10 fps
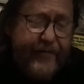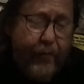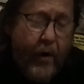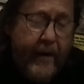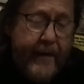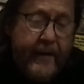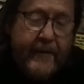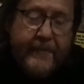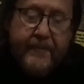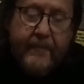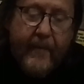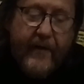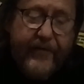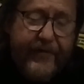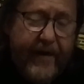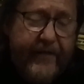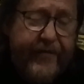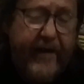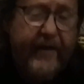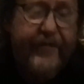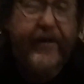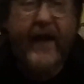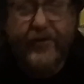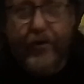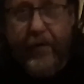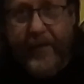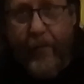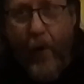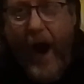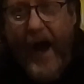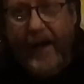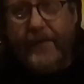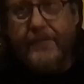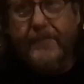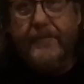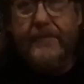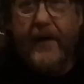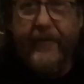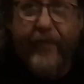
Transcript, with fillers: And the last one, six, is Catcher in the Rye.